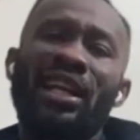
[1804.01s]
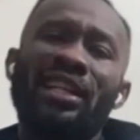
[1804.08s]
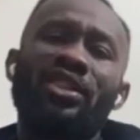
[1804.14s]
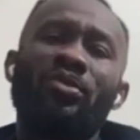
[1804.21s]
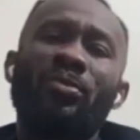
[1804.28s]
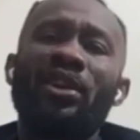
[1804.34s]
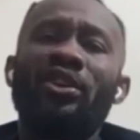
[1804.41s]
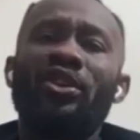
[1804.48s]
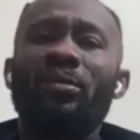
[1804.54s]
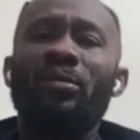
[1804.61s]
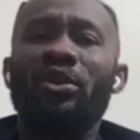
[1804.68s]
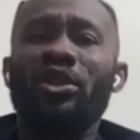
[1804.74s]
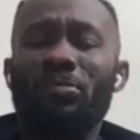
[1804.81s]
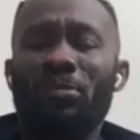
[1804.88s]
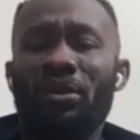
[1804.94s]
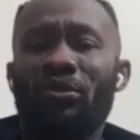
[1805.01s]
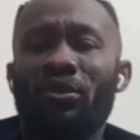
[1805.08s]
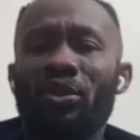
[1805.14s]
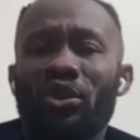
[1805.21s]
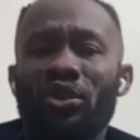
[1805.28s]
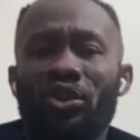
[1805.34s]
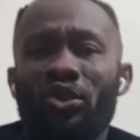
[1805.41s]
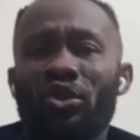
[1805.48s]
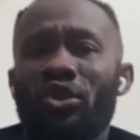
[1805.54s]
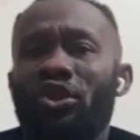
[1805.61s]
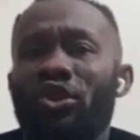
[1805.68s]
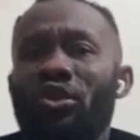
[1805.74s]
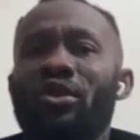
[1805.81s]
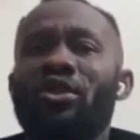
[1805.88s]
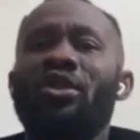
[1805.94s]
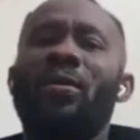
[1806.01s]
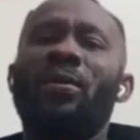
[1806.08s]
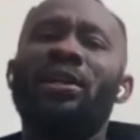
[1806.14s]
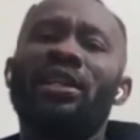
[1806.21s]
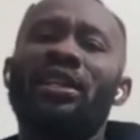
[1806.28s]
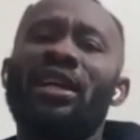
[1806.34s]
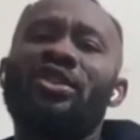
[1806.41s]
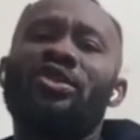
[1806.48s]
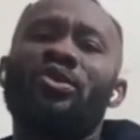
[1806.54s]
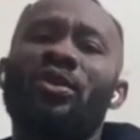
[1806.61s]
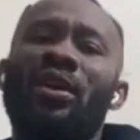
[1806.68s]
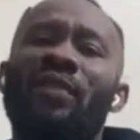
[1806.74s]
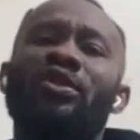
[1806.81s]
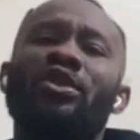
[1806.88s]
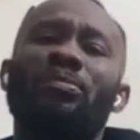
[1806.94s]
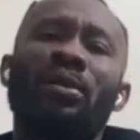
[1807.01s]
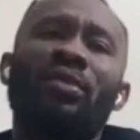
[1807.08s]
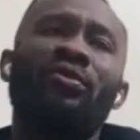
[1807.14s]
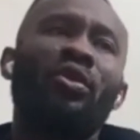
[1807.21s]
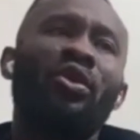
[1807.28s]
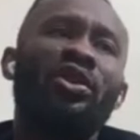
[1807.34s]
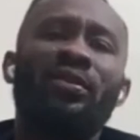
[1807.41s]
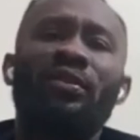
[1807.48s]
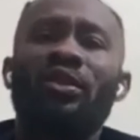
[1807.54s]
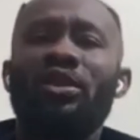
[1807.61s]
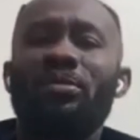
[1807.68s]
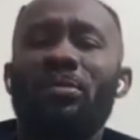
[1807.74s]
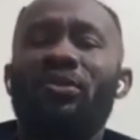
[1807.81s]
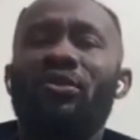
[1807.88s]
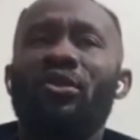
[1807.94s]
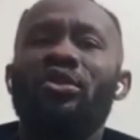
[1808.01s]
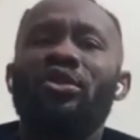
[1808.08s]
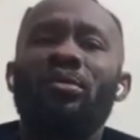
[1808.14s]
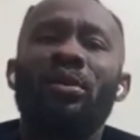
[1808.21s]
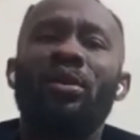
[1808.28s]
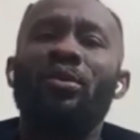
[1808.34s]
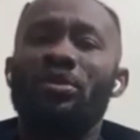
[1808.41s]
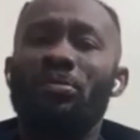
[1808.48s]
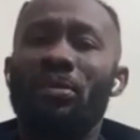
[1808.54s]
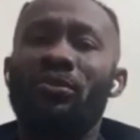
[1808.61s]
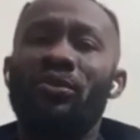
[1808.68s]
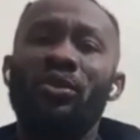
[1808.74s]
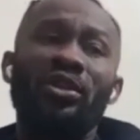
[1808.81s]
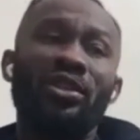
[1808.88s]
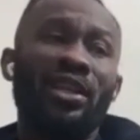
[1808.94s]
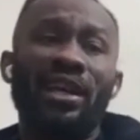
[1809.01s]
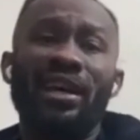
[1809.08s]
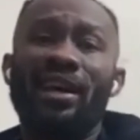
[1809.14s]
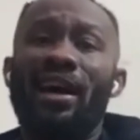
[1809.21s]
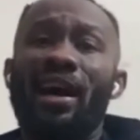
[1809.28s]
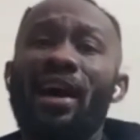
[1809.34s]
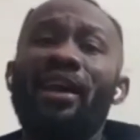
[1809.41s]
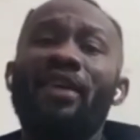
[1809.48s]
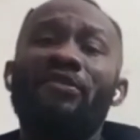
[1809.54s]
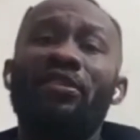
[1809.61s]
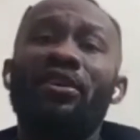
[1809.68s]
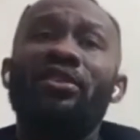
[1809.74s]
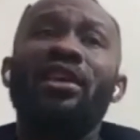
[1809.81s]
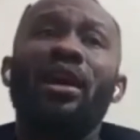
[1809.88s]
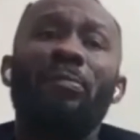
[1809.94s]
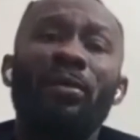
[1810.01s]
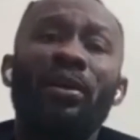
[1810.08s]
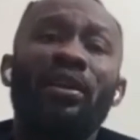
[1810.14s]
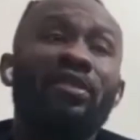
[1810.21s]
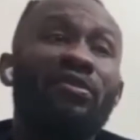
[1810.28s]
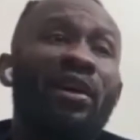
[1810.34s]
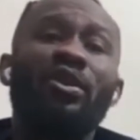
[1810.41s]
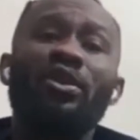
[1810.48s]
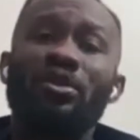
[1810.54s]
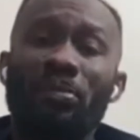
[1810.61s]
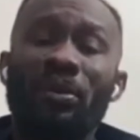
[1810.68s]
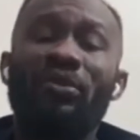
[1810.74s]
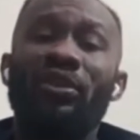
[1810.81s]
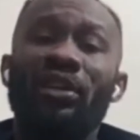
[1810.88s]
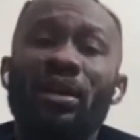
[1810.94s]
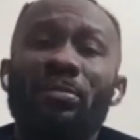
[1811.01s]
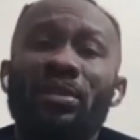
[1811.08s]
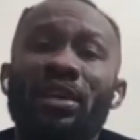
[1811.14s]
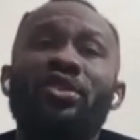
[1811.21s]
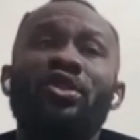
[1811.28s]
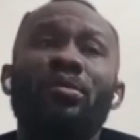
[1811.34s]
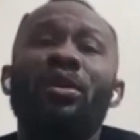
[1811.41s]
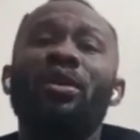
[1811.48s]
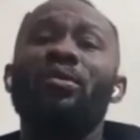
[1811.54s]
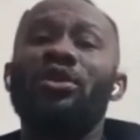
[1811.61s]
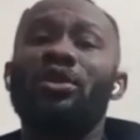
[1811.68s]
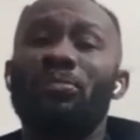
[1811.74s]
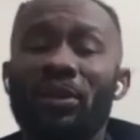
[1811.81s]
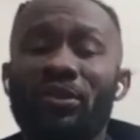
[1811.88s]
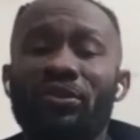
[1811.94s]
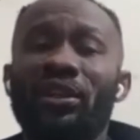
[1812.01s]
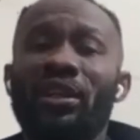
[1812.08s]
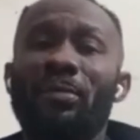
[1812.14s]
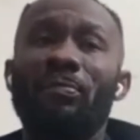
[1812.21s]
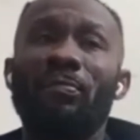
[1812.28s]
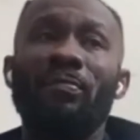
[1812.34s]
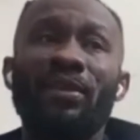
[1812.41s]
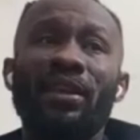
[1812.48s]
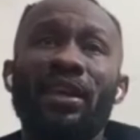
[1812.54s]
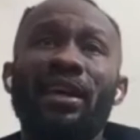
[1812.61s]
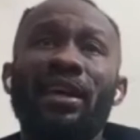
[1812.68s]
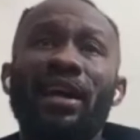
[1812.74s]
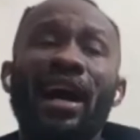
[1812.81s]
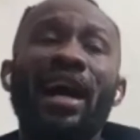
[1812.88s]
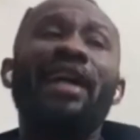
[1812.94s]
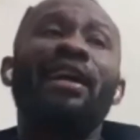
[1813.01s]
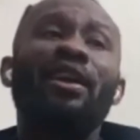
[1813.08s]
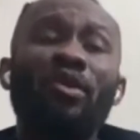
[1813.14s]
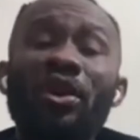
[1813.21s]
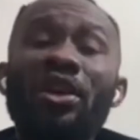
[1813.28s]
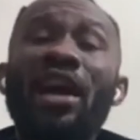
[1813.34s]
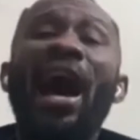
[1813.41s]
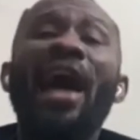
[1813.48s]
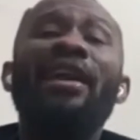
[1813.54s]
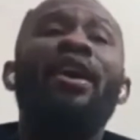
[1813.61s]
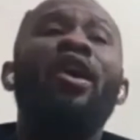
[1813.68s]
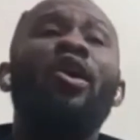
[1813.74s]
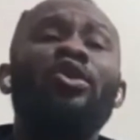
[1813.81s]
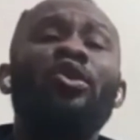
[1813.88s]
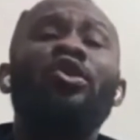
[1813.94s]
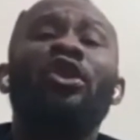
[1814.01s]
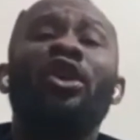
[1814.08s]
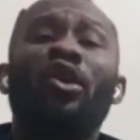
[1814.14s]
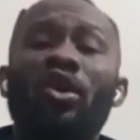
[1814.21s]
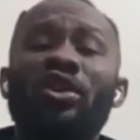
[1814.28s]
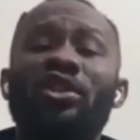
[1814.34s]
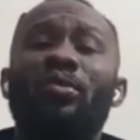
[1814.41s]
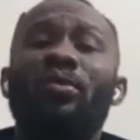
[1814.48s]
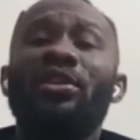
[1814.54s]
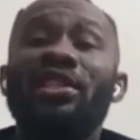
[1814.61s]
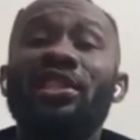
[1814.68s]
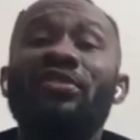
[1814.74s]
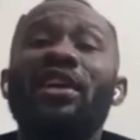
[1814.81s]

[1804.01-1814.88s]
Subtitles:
That is why you don't want to speak for us. You're our leader, so you have to speak for us. If you don't speak for us, nobody will speak for us. And I felt their pain. If I don't speak for them, yes, nobody will speak for them. And I know, and I also knew the consequences.